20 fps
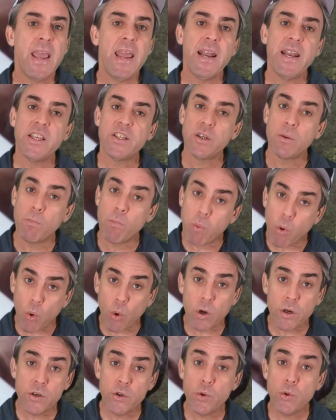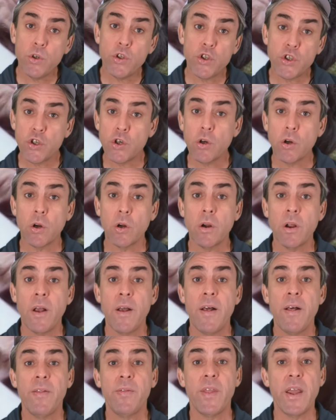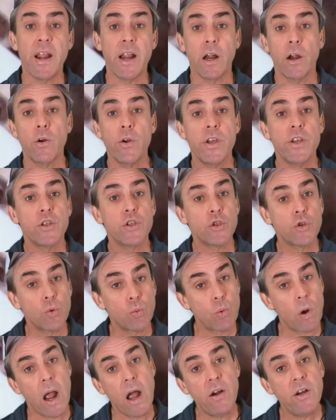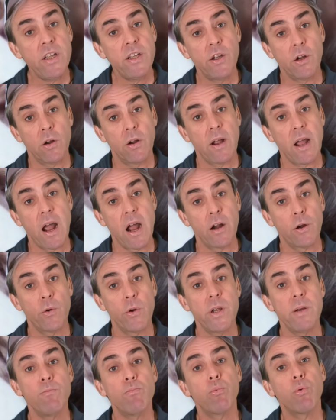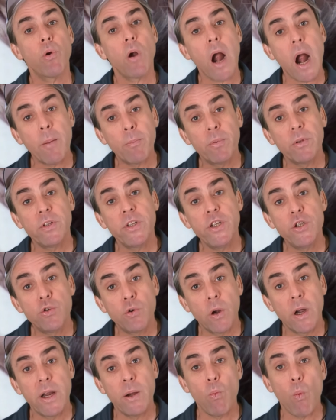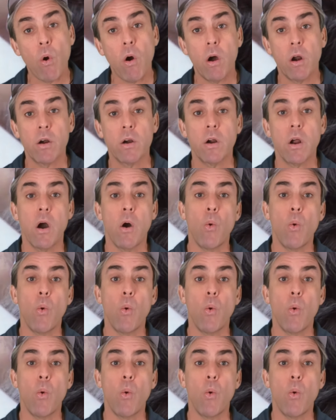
It is important to ensure the areas surrounding your concrete properly drain water